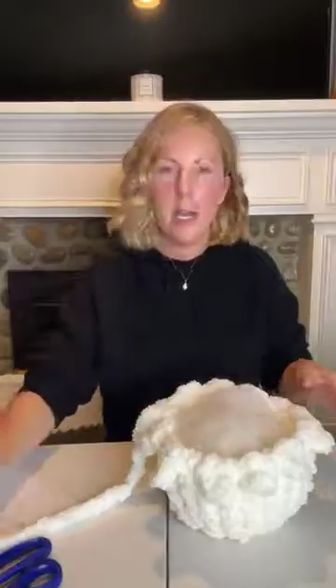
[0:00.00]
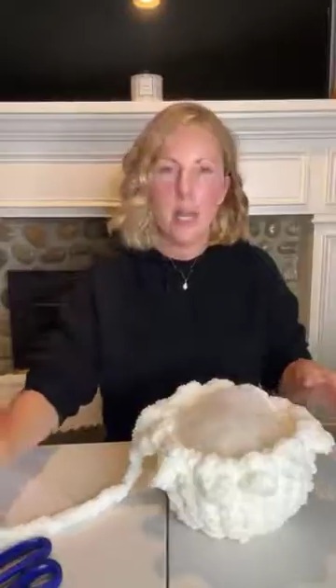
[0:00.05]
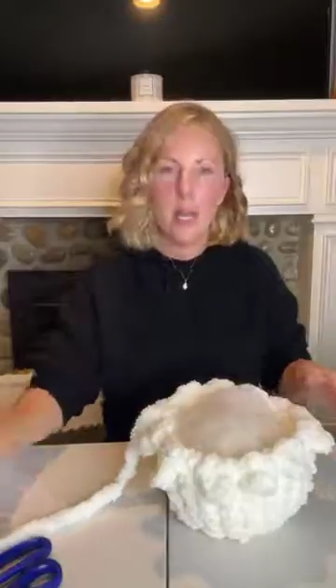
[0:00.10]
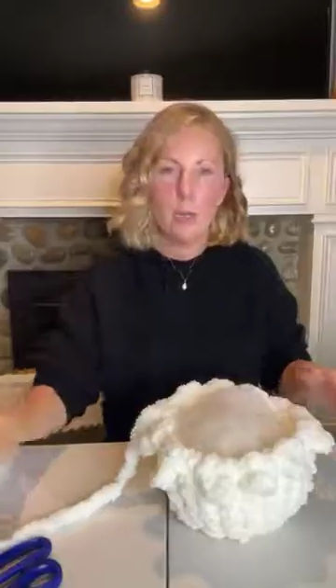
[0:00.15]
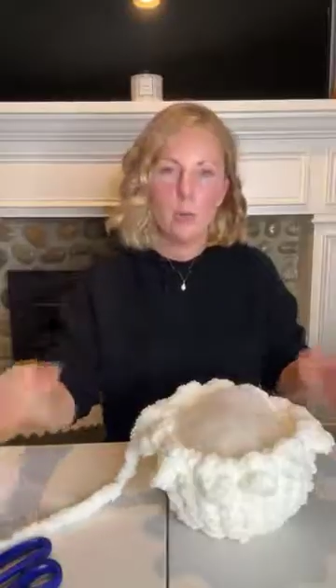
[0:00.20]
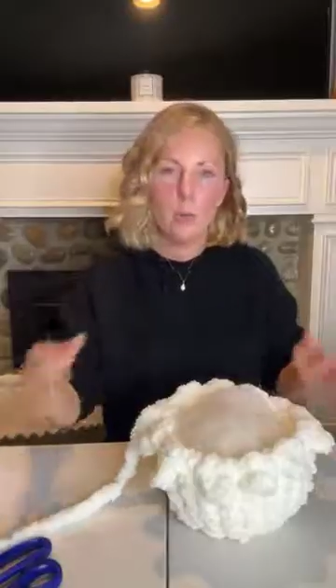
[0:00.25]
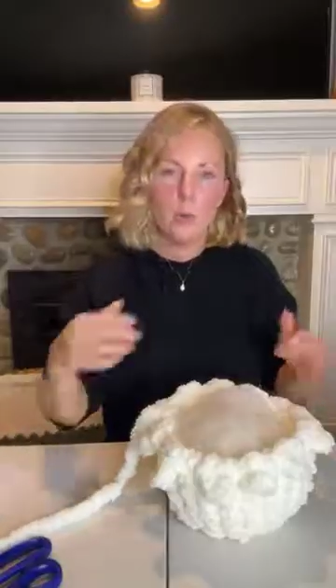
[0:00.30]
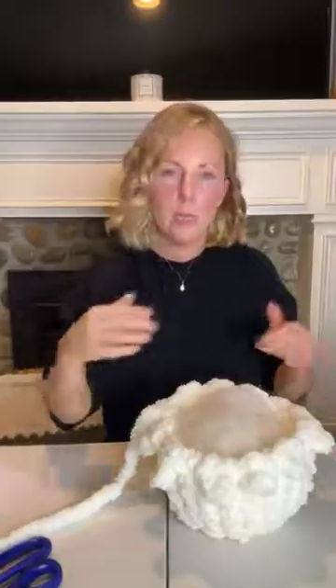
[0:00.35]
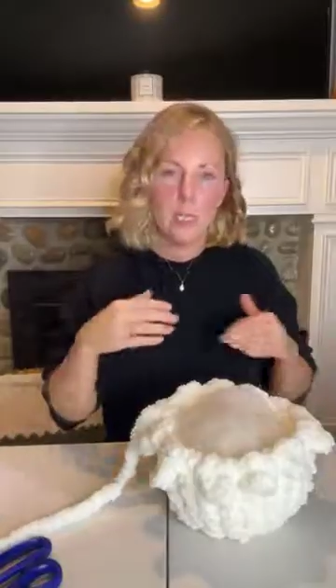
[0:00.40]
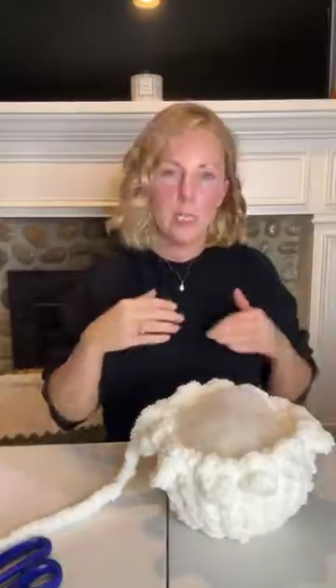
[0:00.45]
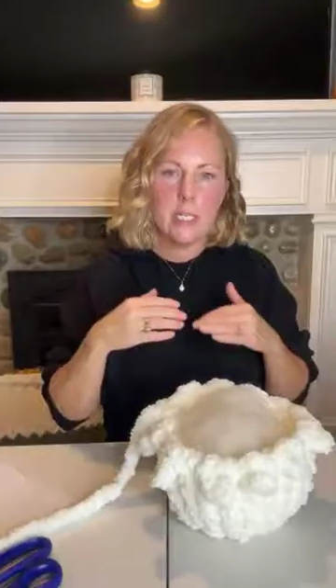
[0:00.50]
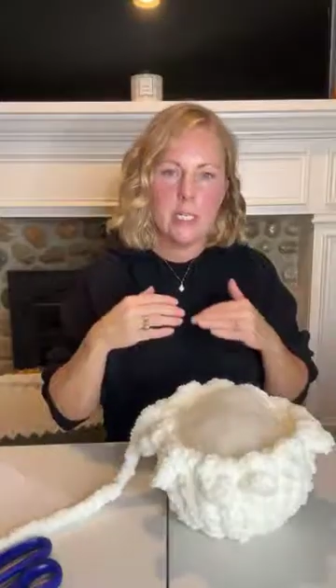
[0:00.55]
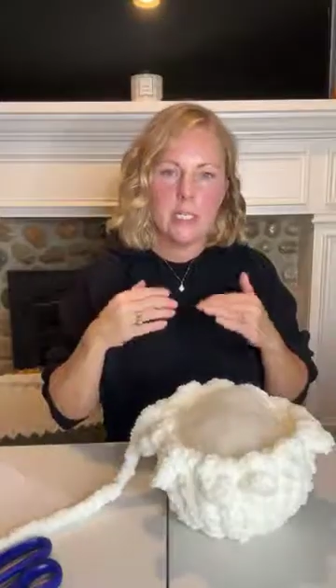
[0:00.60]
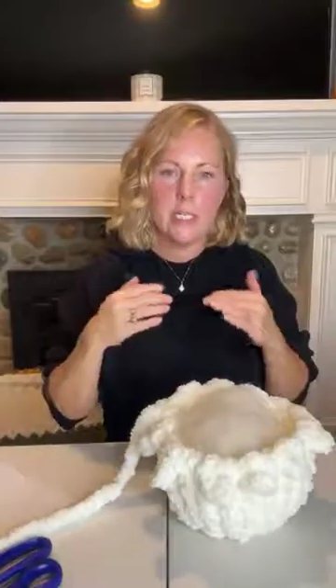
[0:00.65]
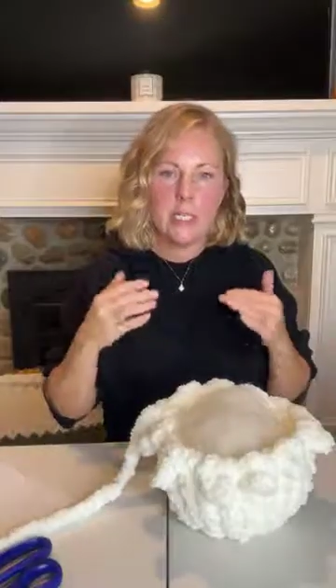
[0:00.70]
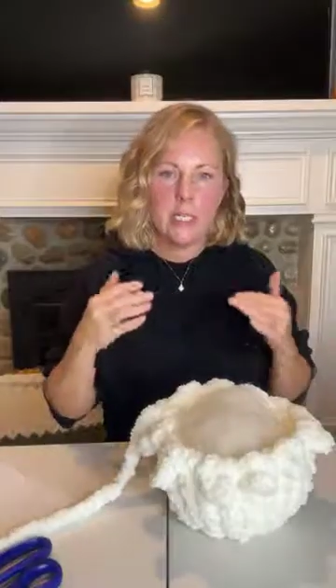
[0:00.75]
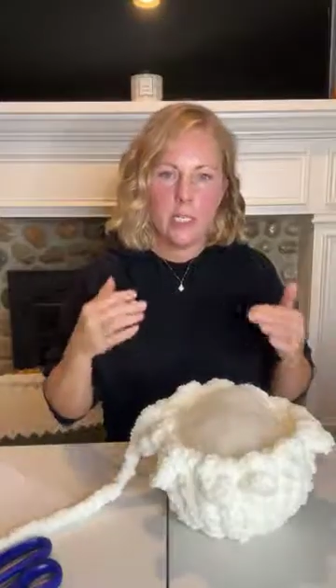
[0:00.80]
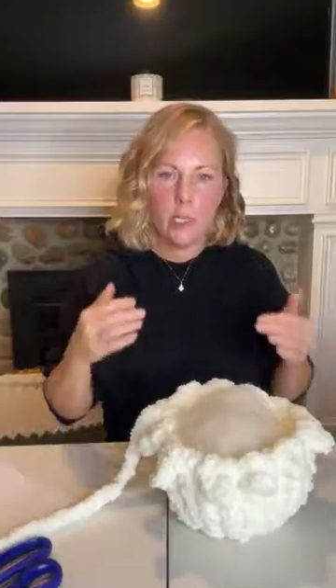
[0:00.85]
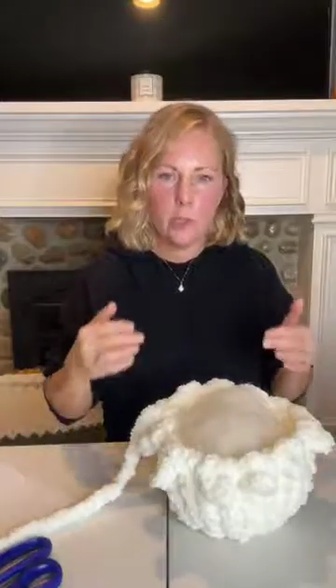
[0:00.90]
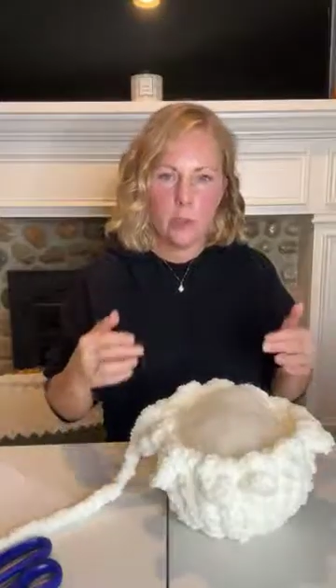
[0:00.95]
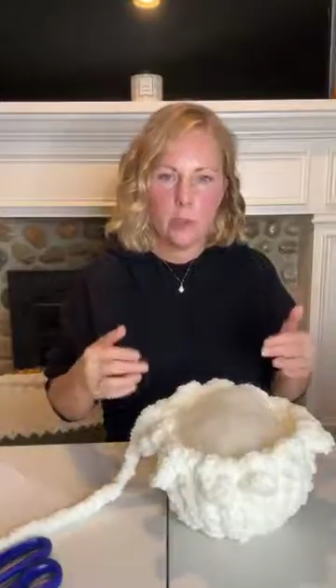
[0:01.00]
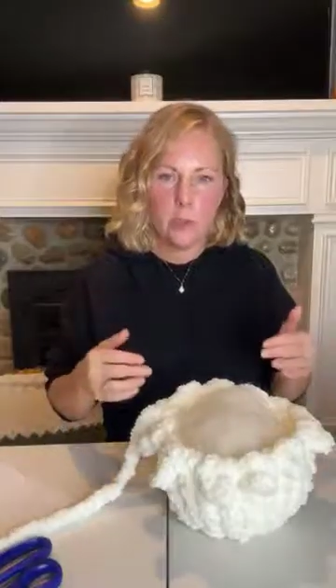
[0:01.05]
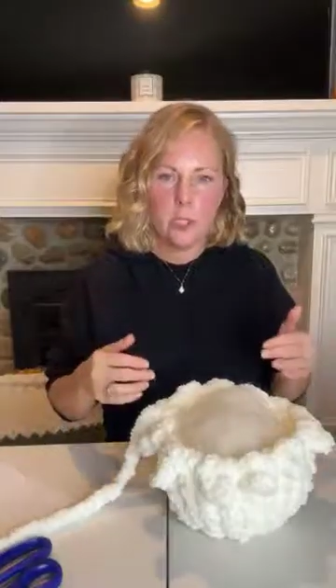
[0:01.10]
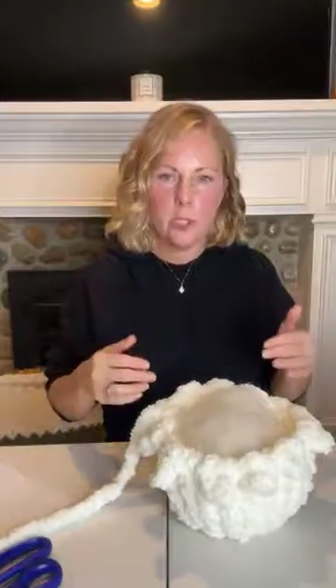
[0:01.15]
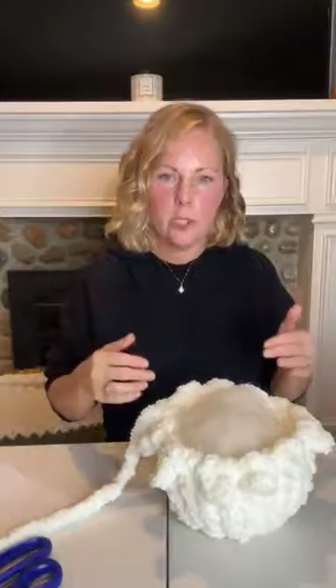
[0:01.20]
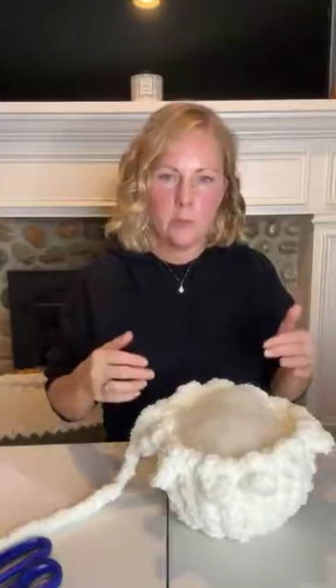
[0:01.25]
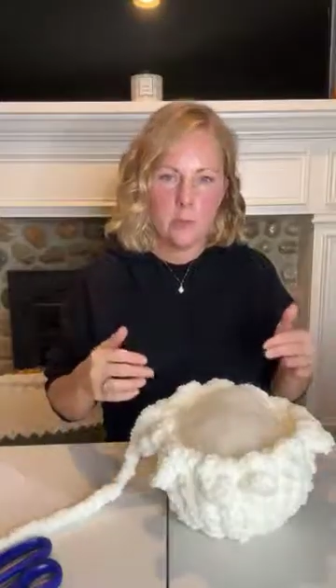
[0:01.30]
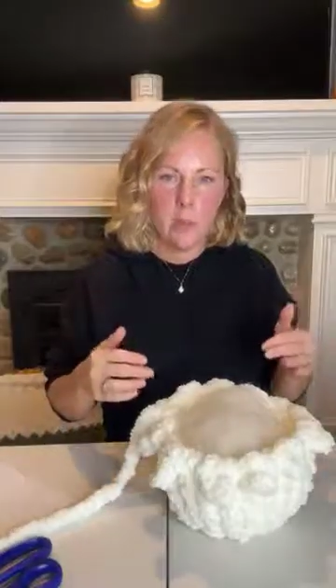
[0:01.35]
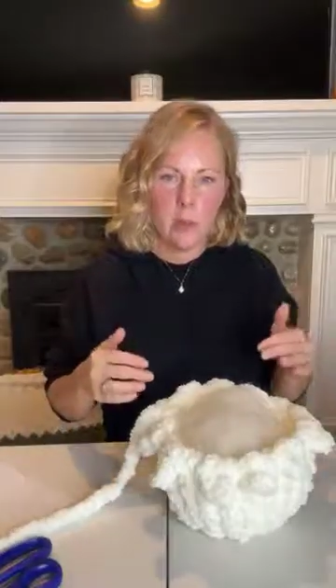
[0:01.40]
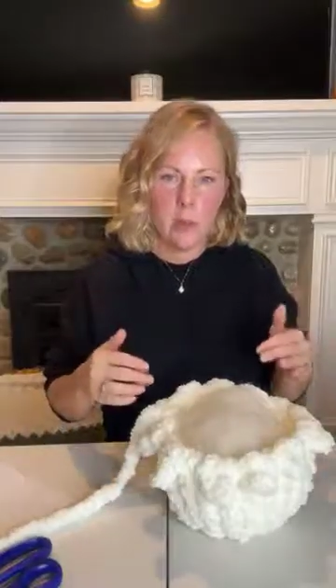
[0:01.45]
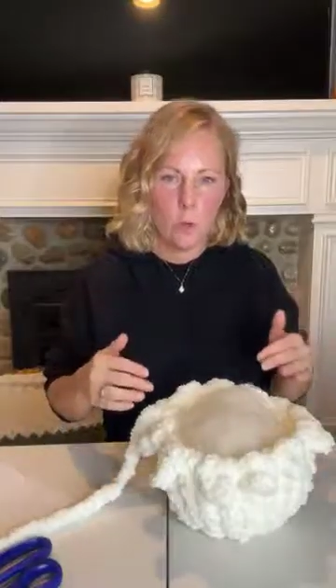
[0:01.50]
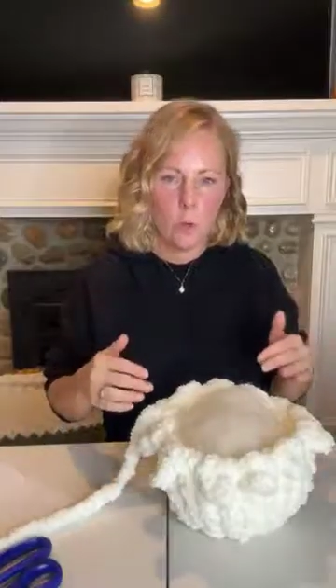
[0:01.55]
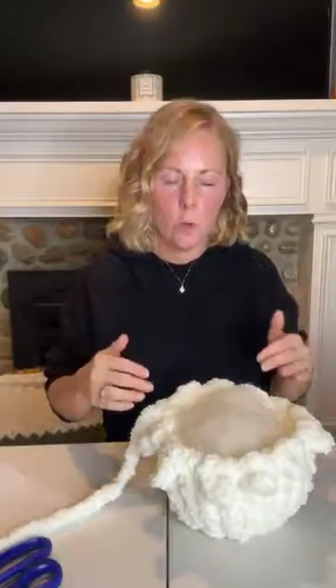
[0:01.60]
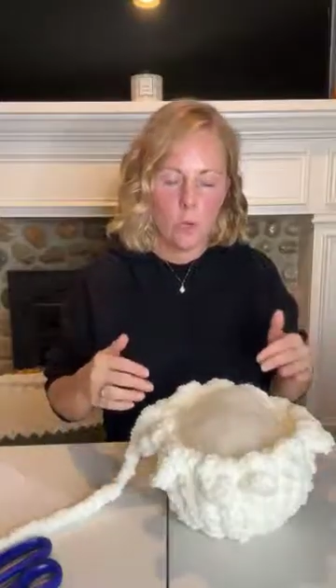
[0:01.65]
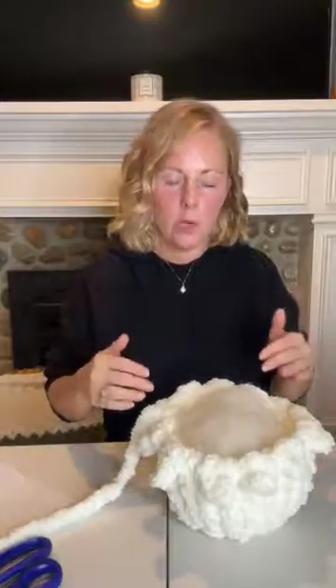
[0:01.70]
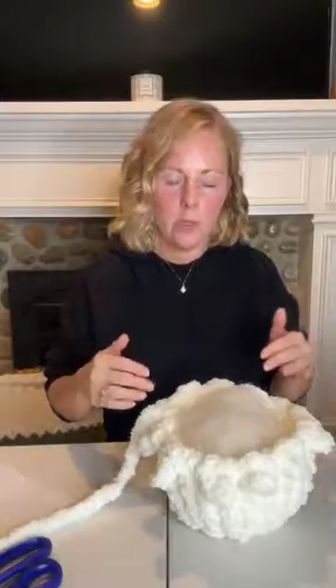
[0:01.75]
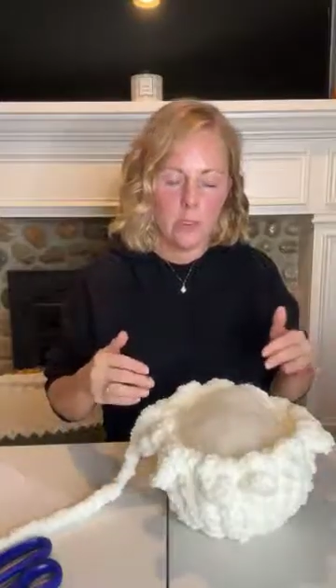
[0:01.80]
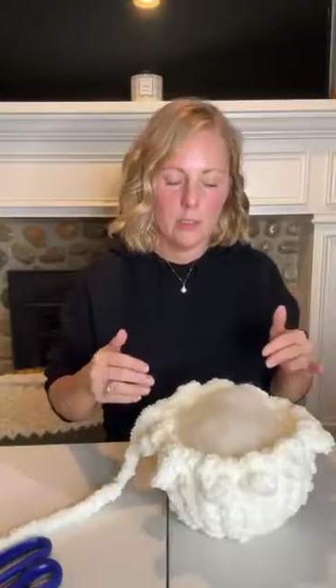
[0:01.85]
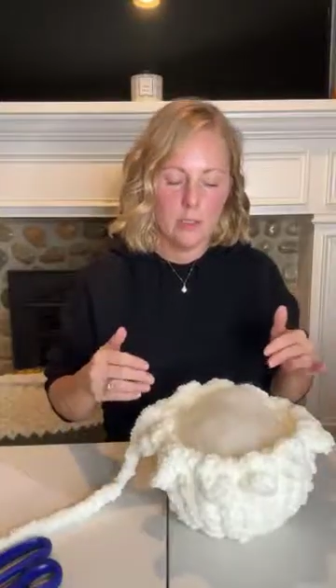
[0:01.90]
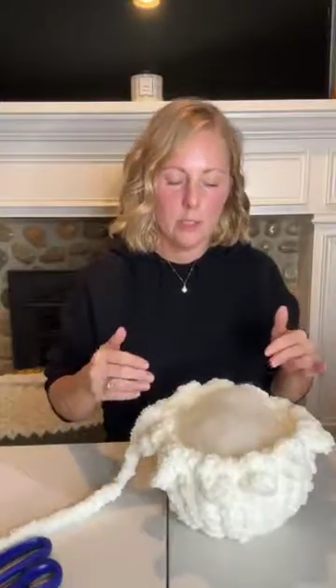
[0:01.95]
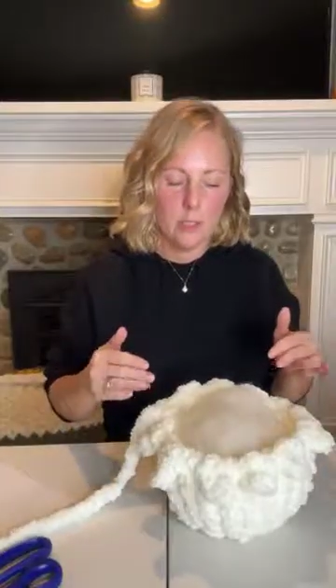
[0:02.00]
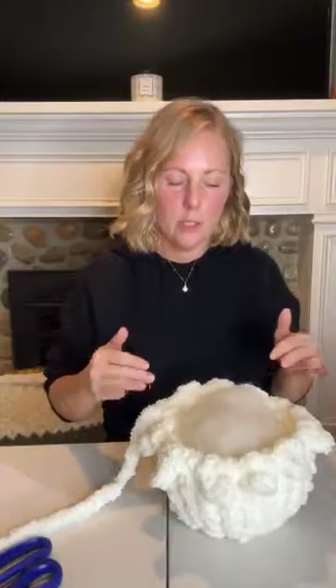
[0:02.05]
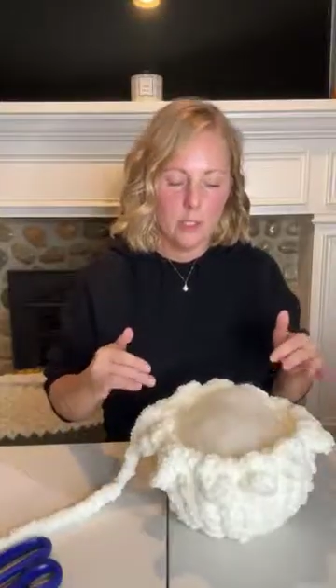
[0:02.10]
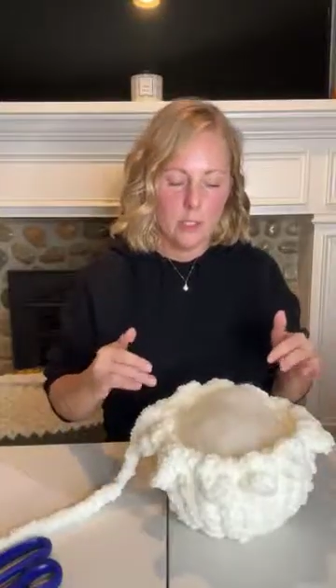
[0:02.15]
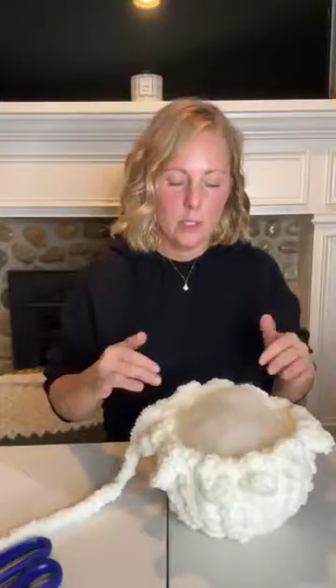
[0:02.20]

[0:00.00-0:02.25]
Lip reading: and we're going to decrease by one.